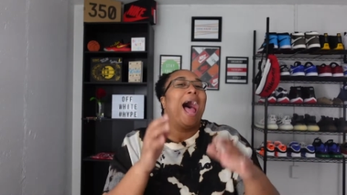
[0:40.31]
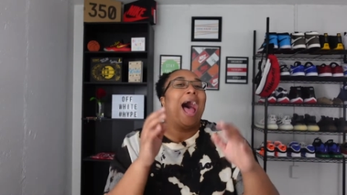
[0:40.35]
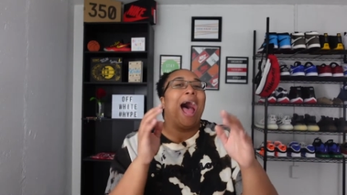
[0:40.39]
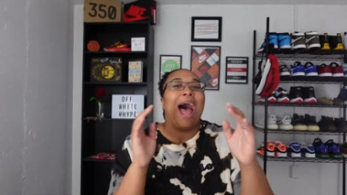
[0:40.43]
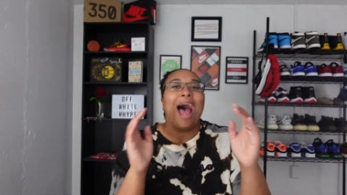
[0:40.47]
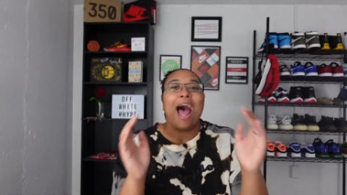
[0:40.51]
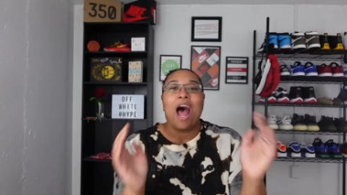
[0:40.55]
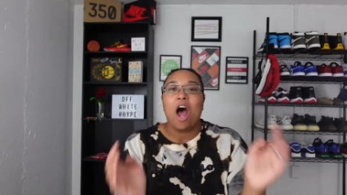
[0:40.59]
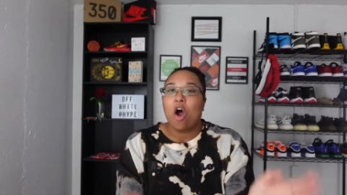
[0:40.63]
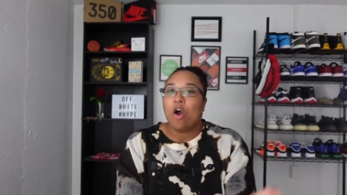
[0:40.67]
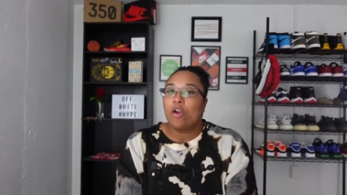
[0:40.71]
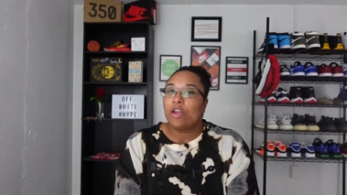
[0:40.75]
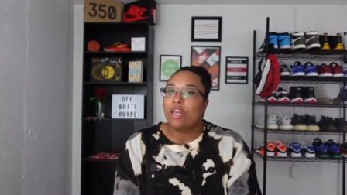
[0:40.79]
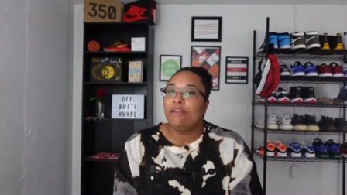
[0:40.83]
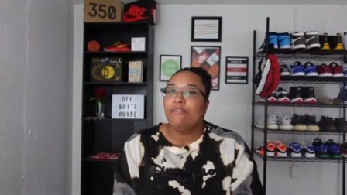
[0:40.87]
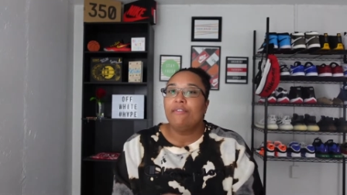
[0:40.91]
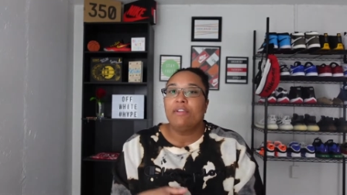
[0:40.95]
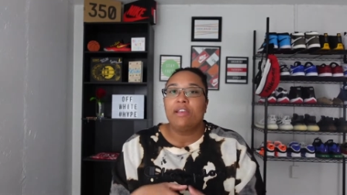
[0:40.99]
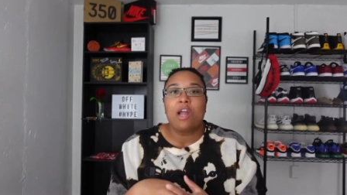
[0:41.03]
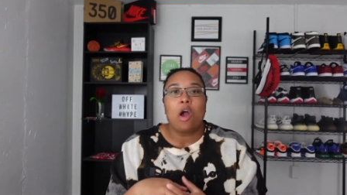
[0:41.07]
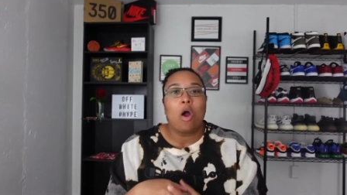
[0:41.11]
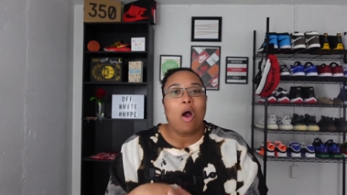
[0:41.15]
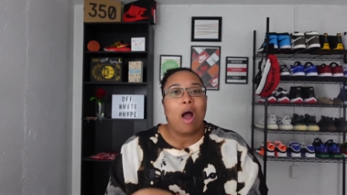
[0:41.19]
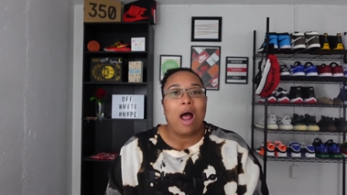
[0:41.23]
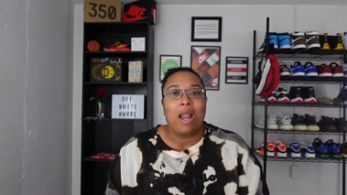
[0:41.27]
I don't even
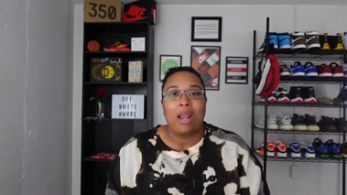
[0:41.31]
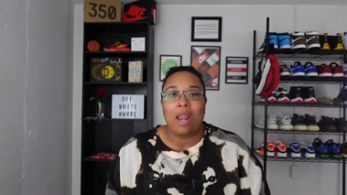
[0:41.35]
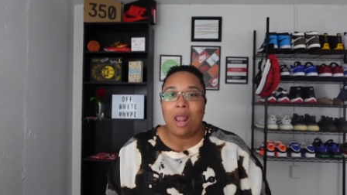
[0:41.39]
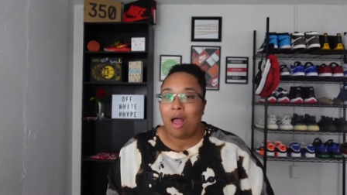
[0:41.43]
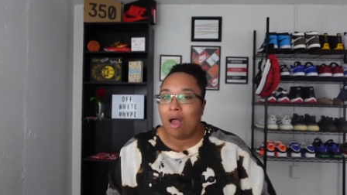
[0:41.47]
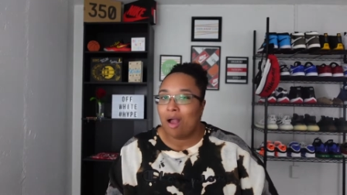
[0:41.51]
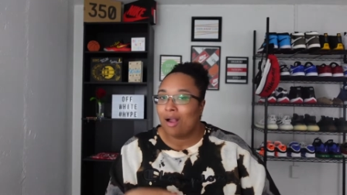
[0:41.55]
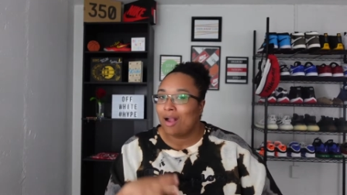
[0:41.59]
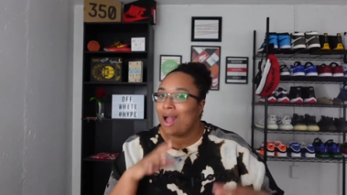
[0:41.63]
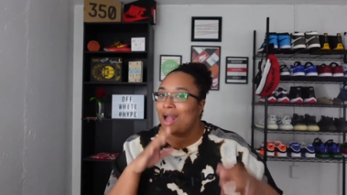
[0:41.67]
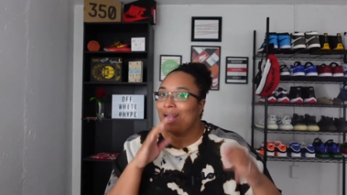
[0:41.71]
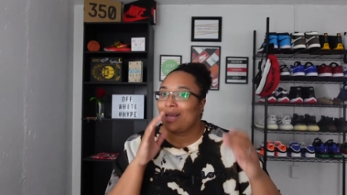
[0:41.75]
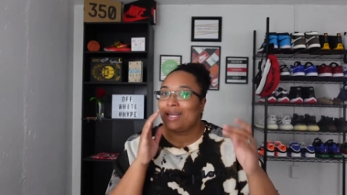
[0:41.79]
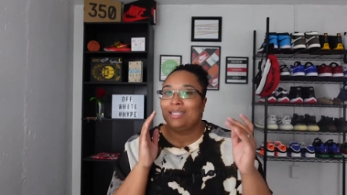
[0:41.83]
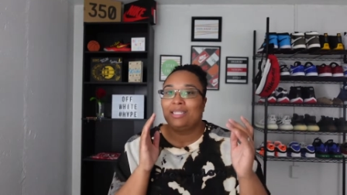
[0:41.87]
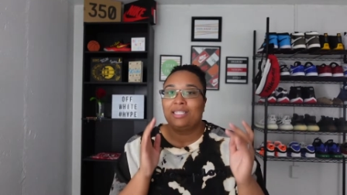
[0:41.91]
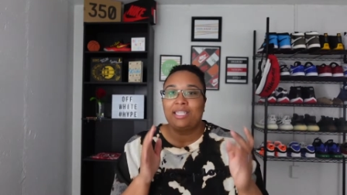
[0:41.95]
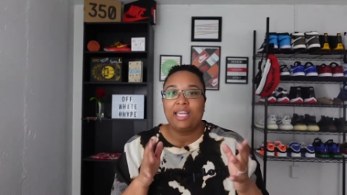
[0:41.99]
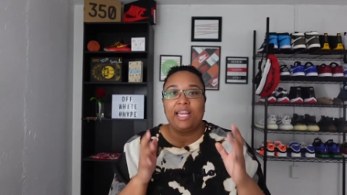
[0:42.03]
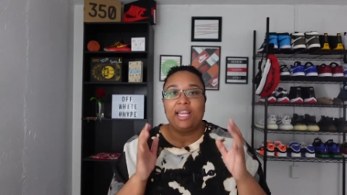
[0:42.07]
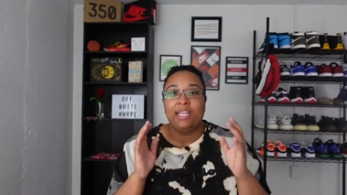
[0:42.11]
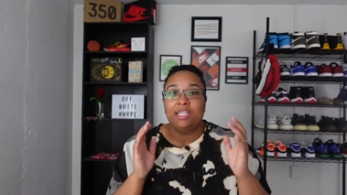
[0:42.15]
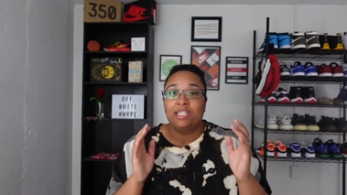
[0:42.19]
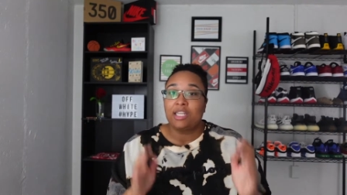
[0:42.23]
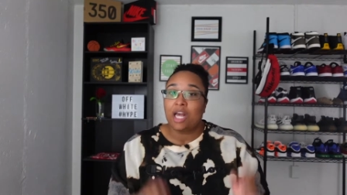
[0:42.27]
know how long I can
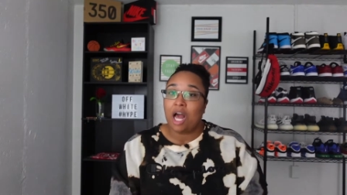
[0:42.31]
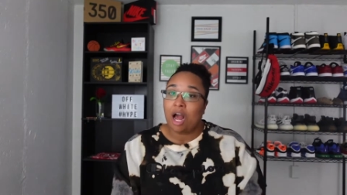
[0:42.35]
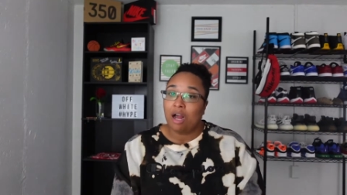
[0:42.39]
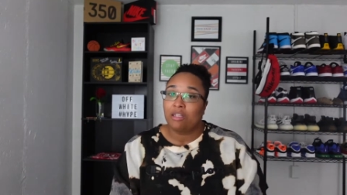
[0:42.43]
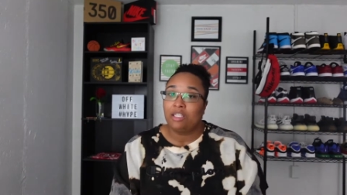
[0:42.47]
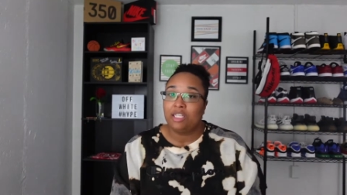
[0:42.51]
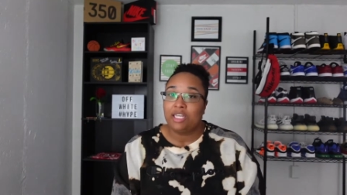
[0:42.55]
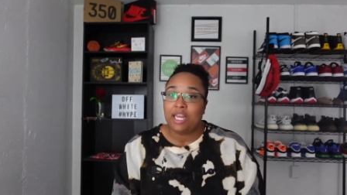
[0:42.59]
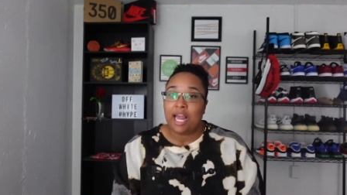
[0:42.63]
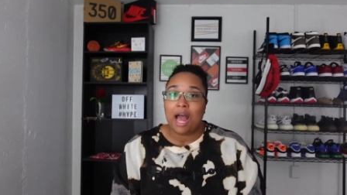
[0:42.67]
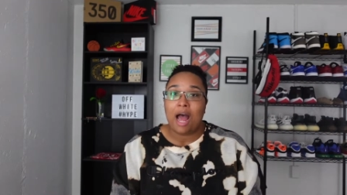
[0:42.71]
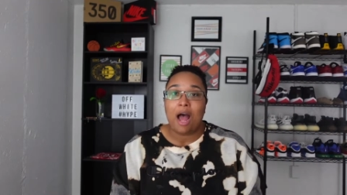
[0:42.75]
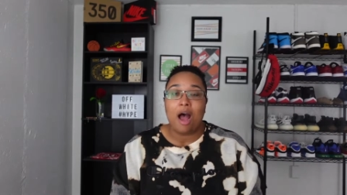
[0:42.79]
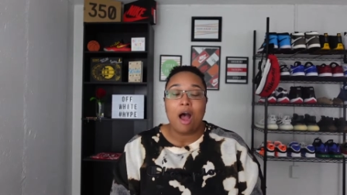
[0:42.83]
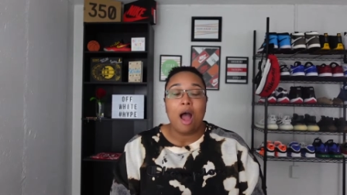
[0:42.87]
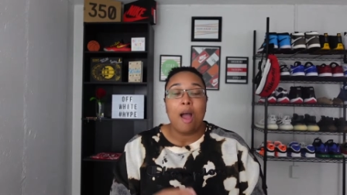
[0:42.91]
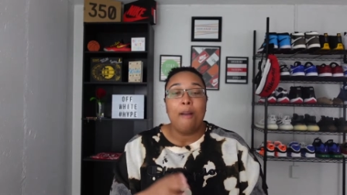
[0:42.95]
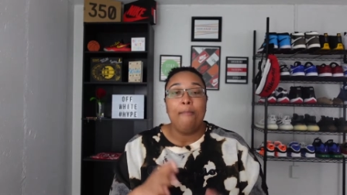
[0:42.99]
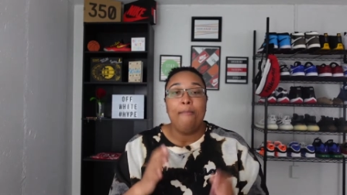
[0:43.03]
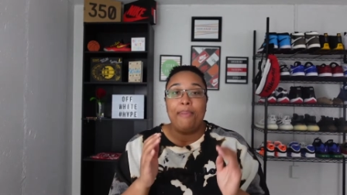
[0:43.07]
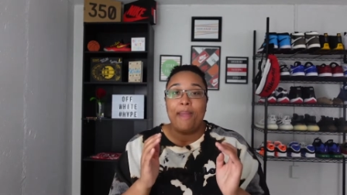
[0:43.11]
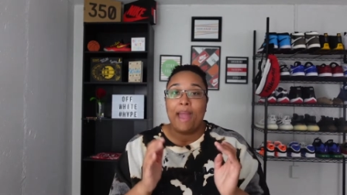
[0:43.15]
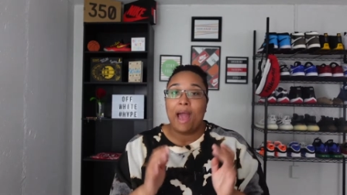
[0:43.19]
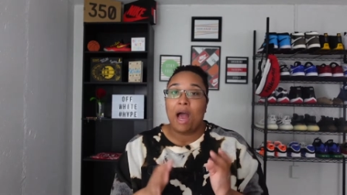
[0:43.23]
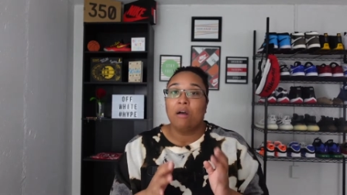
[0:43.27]
sit and talk to y'all
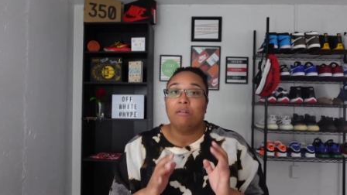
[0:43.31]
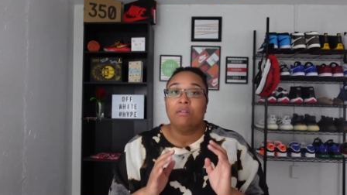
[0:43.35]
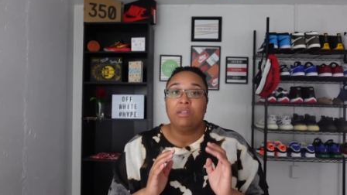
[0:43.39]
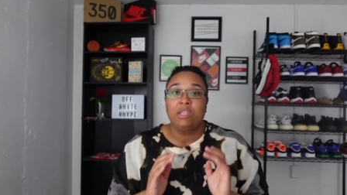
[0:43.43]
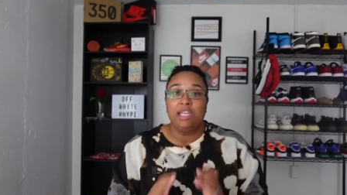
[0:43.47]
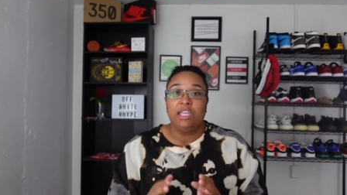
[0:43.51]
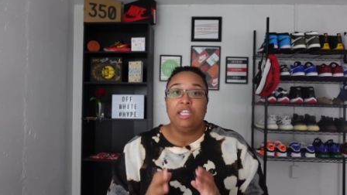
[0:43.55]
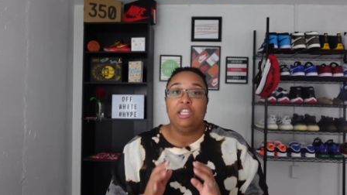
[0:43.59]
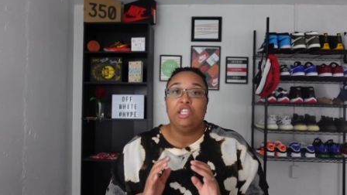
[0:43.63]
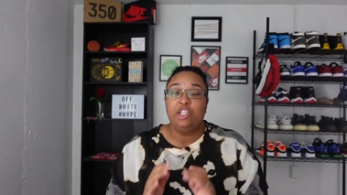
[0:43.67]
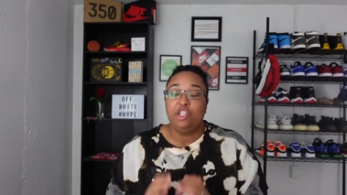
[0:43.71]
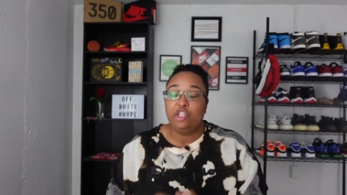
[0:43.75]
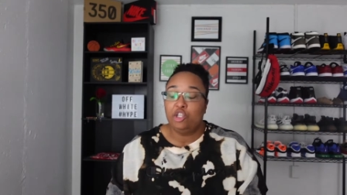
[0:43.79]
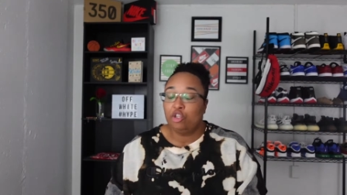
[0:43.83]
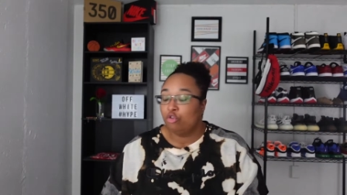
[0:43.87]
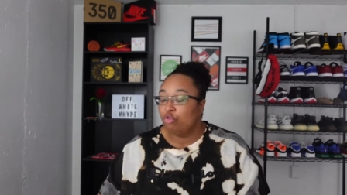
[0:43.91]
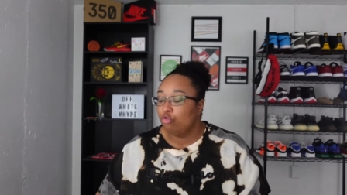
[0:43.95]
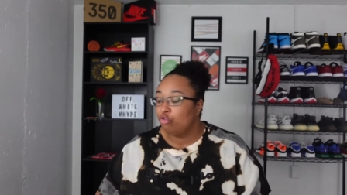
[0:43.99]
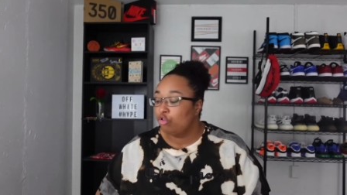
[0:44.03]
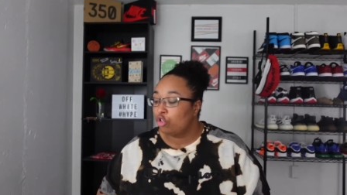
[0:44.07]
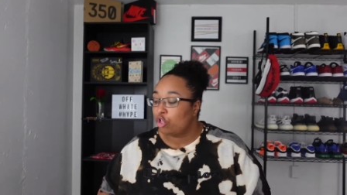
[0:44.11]
about these shoes.